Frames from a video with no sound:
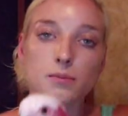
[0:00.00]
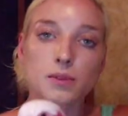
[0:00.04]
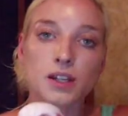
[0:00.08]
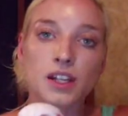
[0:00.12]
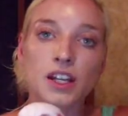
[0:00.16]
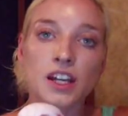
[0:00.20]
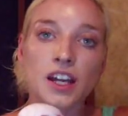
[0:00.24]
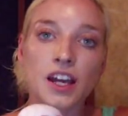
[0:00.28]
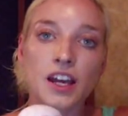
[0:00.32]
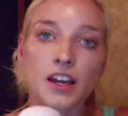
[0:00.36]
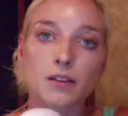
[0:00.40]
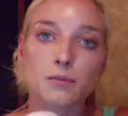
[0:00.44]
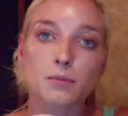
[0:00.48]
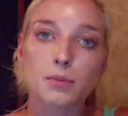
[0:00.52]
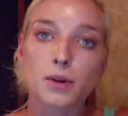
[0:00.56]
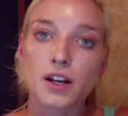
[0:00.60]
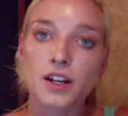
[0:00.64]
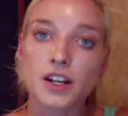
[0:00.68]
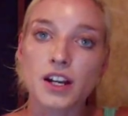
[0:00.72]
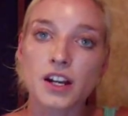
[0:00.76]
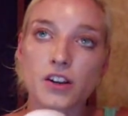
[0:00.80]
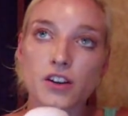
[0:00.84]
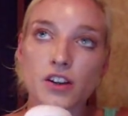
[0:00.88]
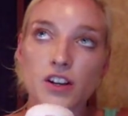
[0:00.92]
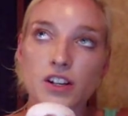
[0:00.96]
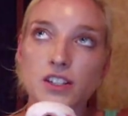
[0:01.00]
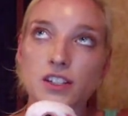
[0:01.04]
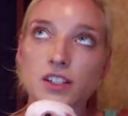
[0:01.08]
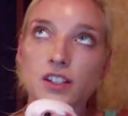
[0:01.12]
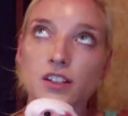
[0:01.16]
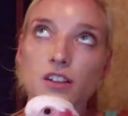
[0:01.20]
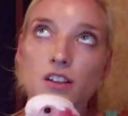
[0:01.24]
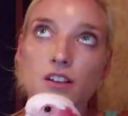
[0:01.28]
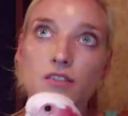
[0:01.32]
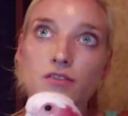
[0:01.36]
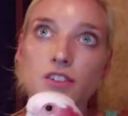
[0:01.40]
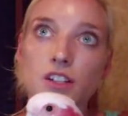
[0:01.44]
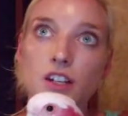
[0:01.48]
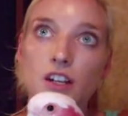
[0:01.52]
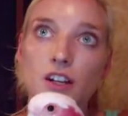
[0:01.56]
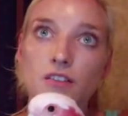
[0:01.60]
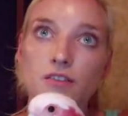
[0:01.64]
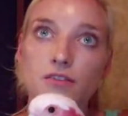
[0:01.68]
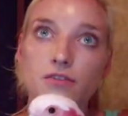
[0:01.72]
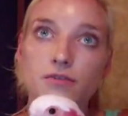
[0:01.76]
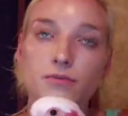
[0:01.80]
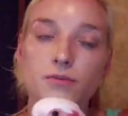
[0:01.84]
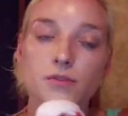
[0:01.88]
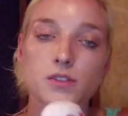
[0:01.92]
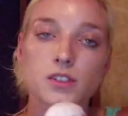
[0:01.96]
to me, and Bondi and Cressy love
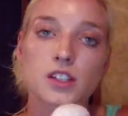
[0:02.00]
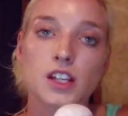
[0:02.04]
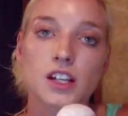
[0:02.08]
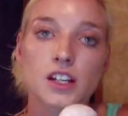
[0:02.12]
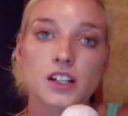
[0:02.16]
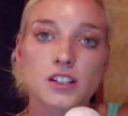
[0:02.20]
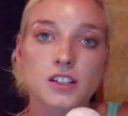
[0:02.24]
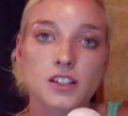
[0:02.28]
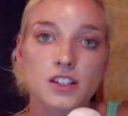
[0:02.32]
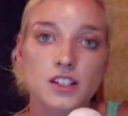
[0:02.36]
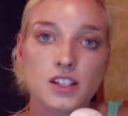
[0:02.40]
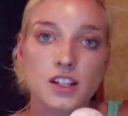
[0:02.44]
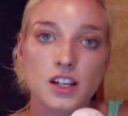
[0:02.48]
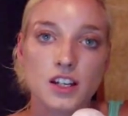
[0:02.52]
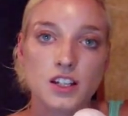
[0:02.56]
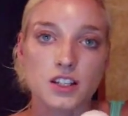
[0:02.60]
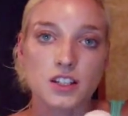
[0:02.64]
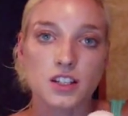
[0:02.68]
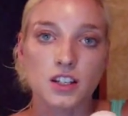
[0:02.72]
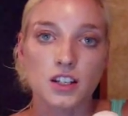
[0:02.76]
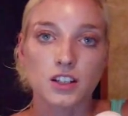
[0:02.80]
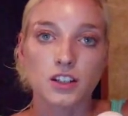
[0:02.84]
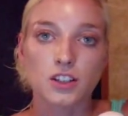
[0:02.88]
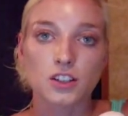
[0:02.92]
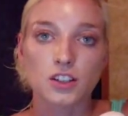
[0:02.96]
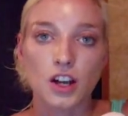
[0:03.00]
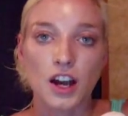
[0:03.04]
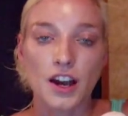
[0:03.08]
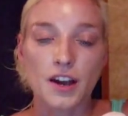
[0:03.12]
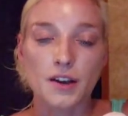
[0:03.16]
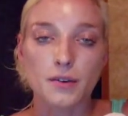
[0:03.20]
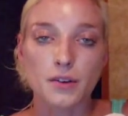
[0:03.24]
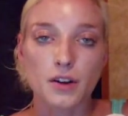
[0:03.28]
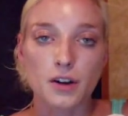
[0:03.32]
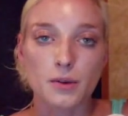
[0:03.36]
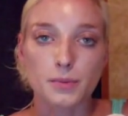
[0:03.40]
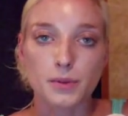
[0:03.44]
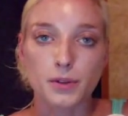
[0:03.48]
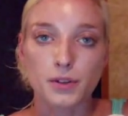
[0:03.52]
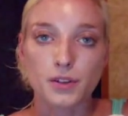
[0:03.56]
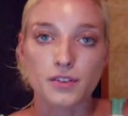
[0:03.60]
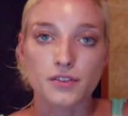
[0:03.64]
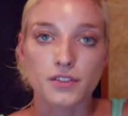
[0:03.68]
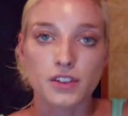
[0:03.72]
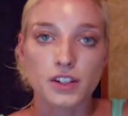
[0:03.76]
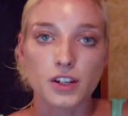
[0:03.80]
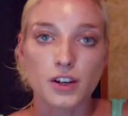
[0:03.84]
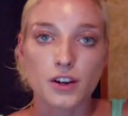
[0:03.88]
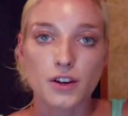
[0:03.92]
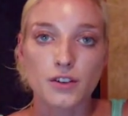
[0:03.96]
Dave. It's like disgusting. I upload a
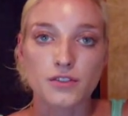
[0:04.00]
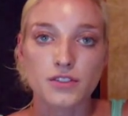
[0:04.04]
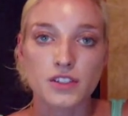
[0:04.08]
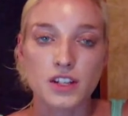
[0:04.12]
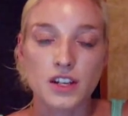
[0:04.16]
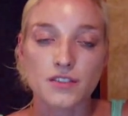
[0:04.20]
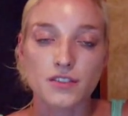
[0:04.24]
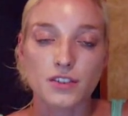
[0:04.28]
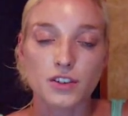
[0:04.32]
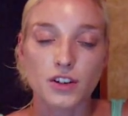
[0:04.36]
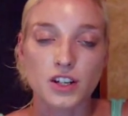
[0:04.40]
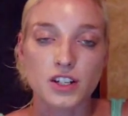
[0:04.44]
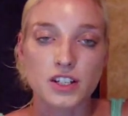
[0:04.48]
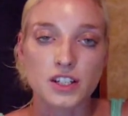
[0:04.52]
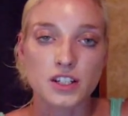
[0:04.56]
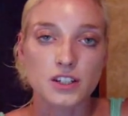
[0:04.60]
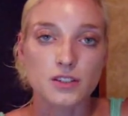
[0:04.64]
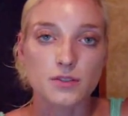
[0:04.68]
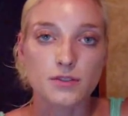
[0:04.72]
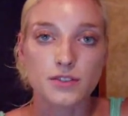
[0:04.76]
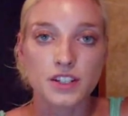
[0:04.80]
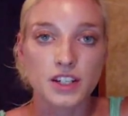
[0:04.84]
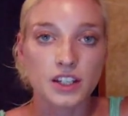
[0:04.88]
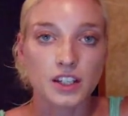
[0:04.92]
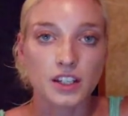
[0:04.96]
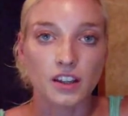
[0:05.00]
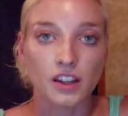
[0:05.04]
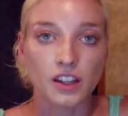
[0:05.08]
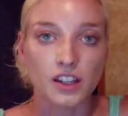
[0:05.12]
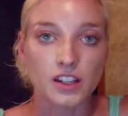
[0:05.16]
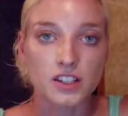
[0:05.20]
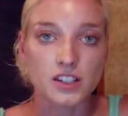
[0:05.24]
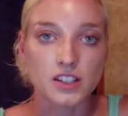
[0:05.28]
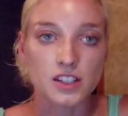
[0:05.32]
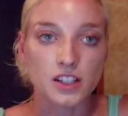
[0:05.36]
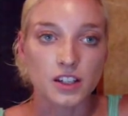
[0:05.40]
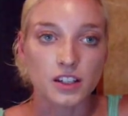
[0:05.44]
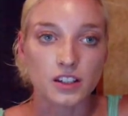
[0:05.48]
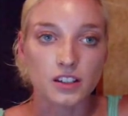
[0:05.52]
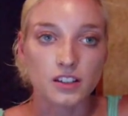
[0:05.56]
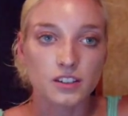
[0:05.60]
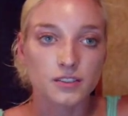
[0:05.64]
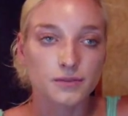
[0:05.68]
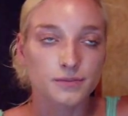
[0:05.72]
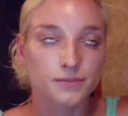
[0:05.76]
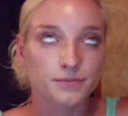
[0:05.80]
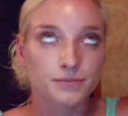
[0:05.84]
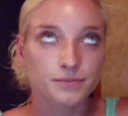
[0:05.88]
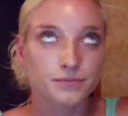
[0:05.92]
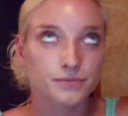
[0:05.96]
video of Dave and Cressy. It's ridiculous. Like,
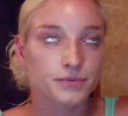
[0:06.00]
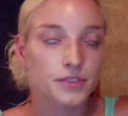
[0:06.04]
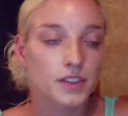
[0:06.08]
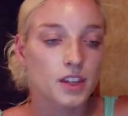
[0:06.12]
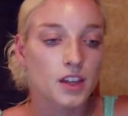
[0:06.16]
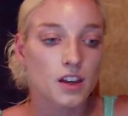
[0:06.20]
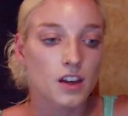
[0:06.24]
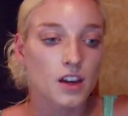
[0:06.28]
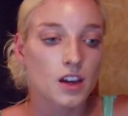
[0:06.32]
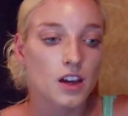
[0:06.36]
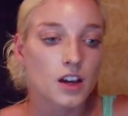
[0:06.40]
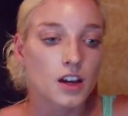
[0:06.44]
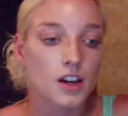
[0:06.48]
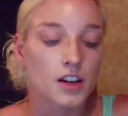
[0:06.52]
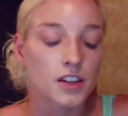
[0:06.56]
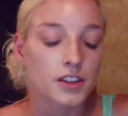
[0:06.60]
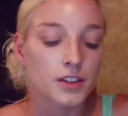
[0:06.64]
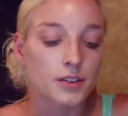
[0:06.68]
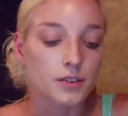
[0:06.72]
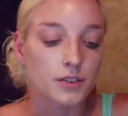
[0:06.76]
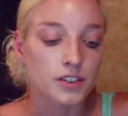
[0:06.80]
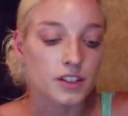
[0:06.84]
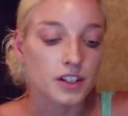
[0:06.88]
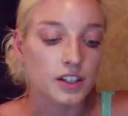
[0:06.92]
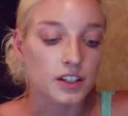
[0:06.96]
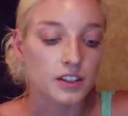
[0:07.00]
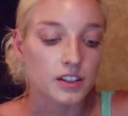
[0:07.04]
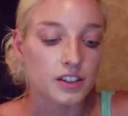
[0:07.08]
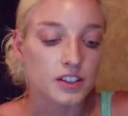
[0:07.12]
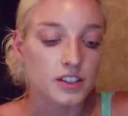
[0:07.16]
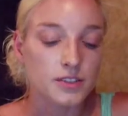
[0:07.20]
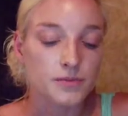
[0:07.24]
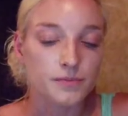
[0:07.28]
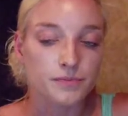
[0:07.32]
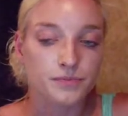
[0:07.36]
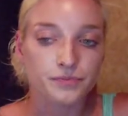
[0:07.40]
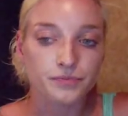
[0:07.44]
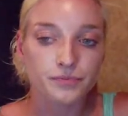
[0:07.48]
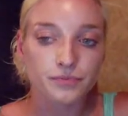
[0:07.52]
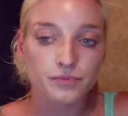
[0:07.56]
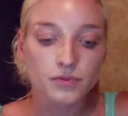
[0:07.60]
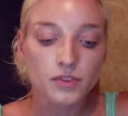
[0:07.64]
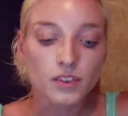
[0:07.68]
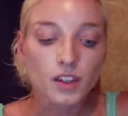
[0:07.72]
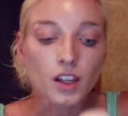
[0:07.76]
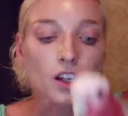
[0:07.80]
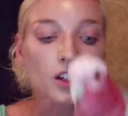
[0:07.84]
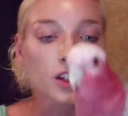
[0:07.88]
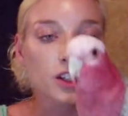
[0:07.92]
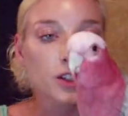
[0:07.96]
they're ridiculous.
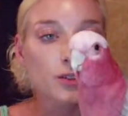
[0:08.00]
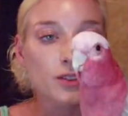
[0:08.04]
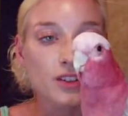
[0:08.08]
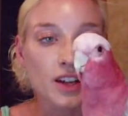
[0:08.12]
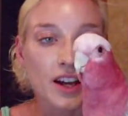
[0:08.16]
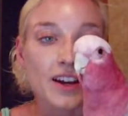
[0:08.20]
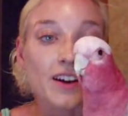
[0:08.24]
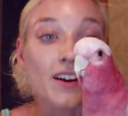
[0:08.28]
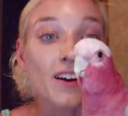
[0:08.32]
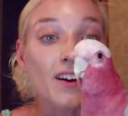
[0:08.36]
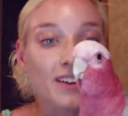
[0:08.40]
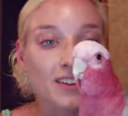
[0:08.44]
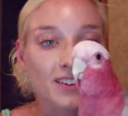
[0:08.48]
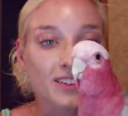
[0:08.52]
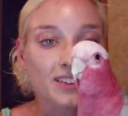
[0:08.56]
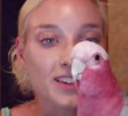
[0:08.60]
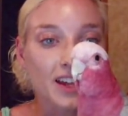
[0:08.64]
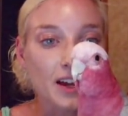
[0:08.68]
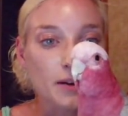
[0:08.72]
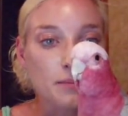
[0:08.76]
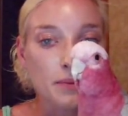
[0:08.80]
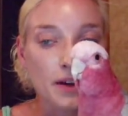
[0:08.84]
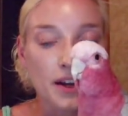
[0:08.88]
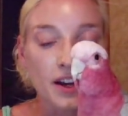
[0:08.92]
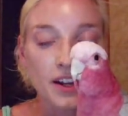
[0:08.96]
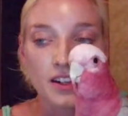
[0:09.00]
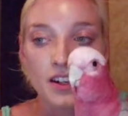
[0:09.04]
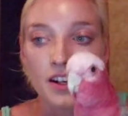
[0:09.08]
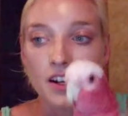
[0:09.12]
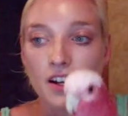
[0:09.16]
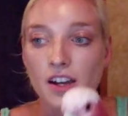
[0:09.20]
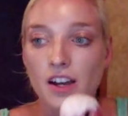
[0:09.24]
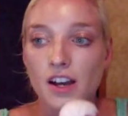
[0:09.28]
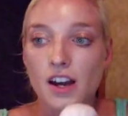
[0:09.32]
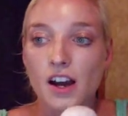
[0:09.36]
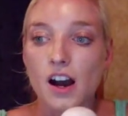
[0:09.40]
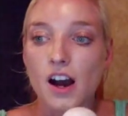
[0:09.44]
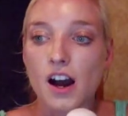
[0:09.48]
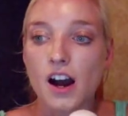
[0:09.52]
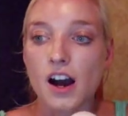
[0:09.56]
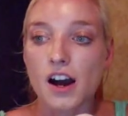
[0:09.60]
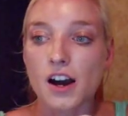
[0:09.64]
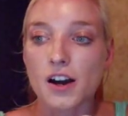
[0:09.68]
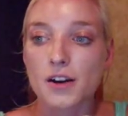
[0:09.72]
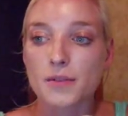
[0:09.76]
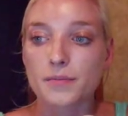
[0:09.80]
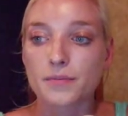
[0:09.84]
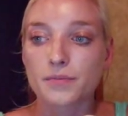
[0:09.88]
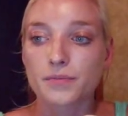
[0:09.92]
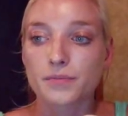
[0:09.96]
You and I aren't that bad.
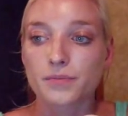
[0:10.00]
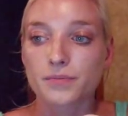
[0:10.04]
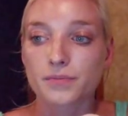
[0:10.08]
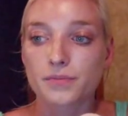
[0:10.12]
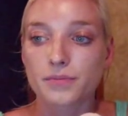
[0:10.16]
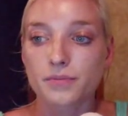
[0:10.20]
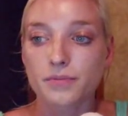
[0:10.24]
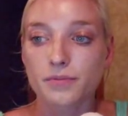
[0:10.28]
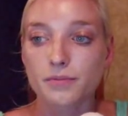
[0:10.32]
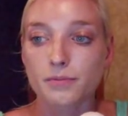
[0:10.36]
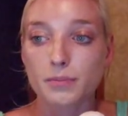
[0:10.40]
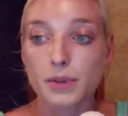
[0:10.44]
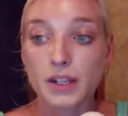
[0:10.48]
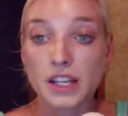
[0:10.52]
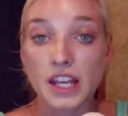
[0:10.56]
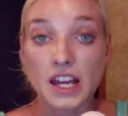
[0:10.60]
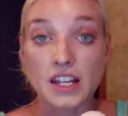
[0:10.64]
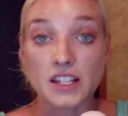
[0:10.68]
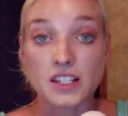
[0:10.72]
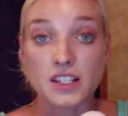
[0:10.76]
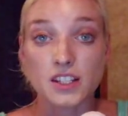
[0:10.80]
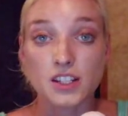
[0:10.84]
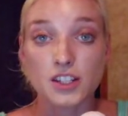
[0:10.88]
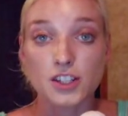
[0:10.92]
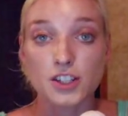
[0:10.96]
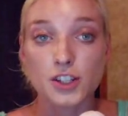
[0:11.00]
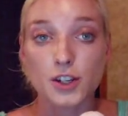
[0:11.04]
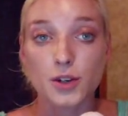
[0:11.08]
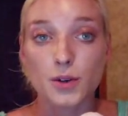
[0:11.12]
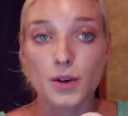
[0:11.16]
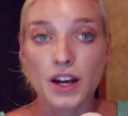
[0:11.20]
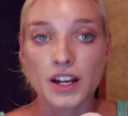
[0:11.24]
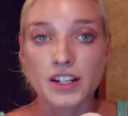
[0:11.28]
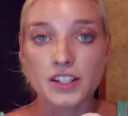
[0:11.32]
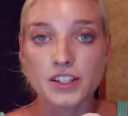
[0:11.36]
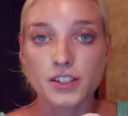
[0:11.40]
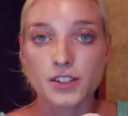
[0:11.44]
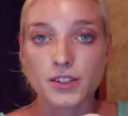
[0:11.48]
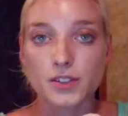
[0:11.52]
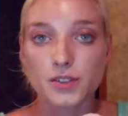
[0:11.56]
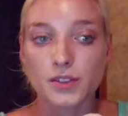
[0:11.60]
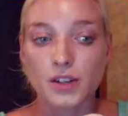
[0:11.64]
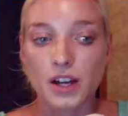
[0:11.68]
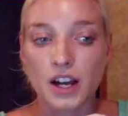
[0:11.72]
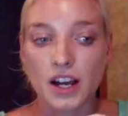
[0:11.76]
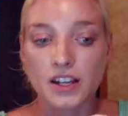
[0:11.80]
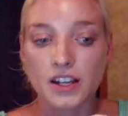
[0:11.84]
Um, but yes, so I do,